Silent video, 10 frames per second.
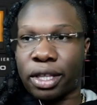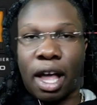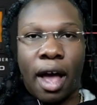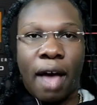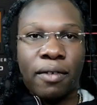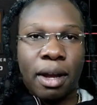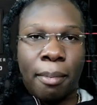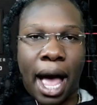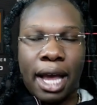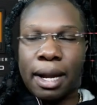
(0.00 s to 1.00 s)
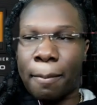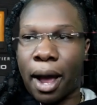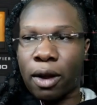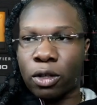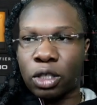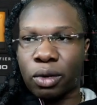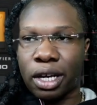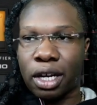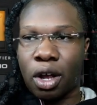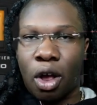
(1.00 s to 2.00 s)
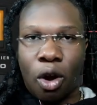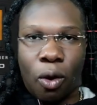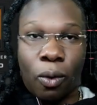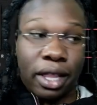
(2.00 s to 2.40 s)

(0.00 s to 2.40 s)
without having to buy an Apollo Twin